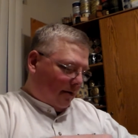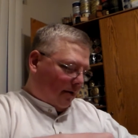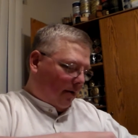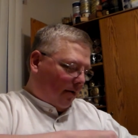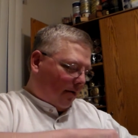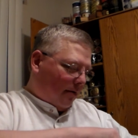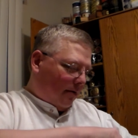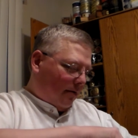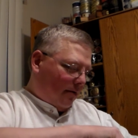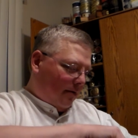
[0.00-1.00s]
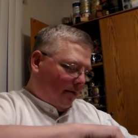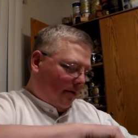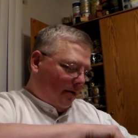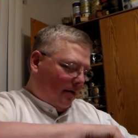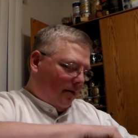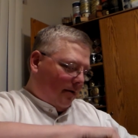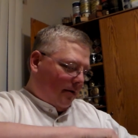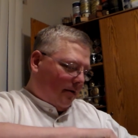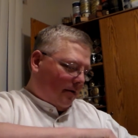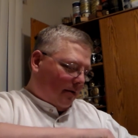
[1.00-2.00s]
cigars,
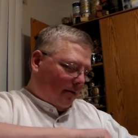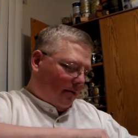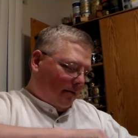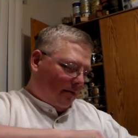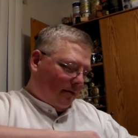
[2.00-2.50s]
so